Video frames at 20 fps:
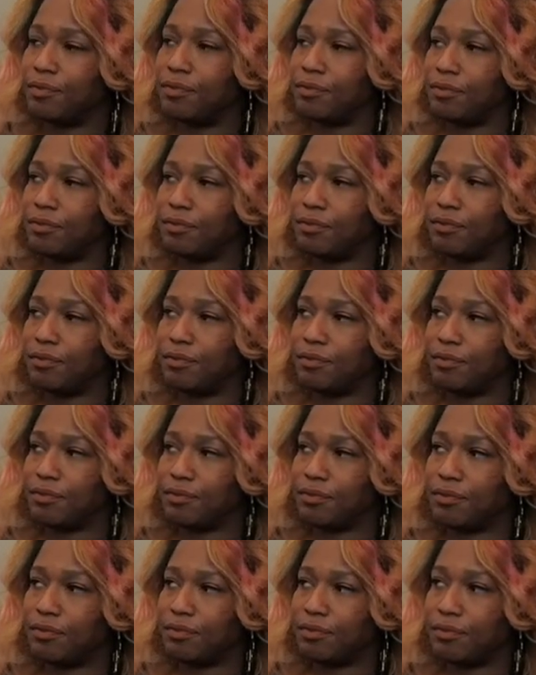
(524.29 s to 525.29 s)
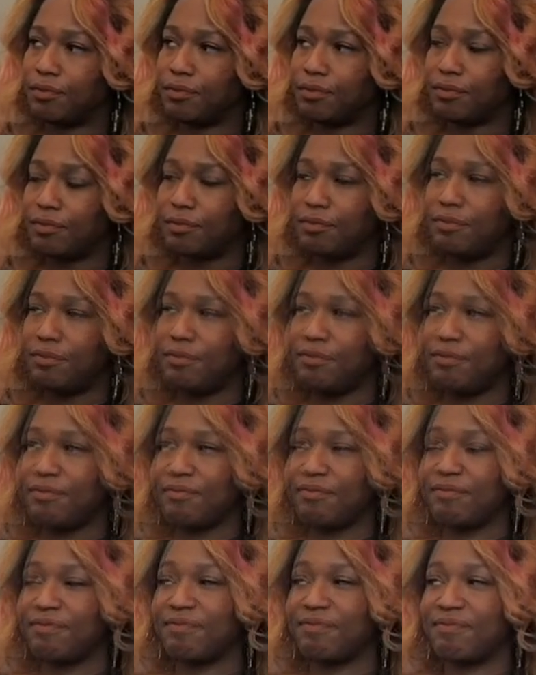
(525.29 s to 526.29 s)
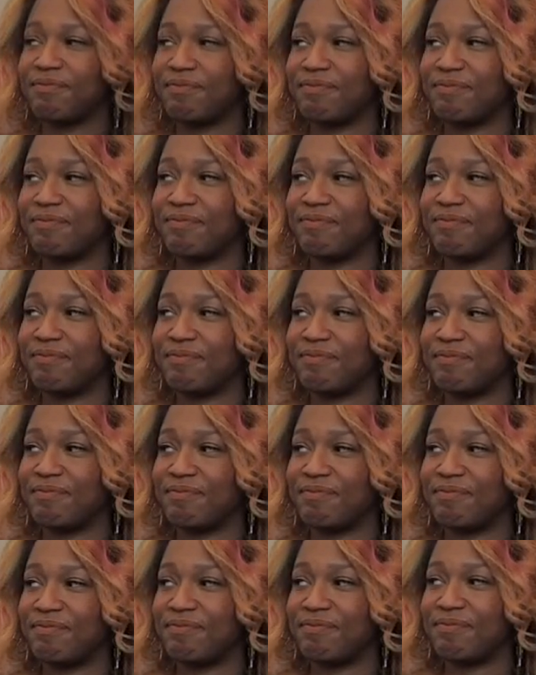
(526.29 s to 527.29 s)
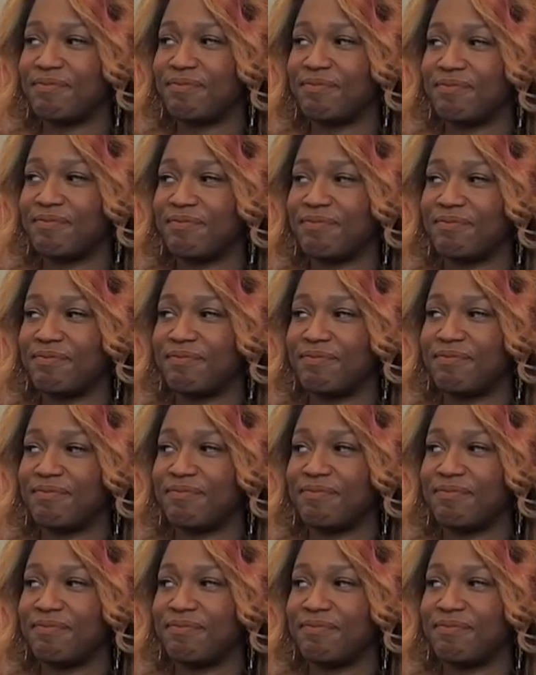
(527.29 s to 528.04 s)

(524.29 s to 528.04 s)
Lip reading: The person shown says nothing.